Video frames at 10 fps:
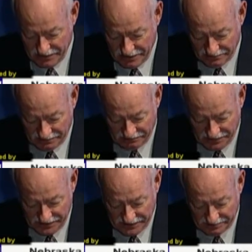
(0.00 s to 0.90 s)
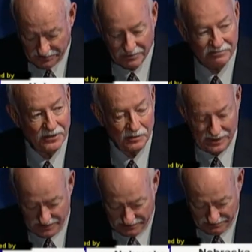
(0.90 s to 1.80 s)
for funding for the
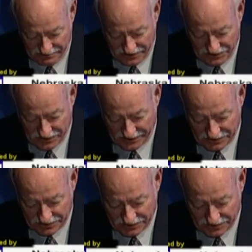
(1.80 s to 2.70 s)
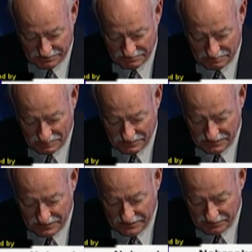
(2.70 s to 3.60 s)
filming of these lectures.
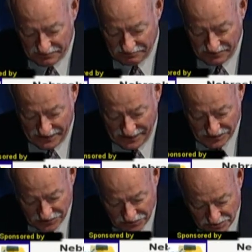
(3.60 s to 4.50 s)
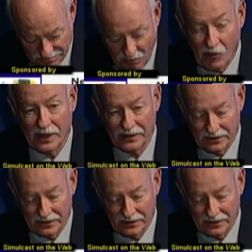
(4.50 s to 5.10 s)
Their financial support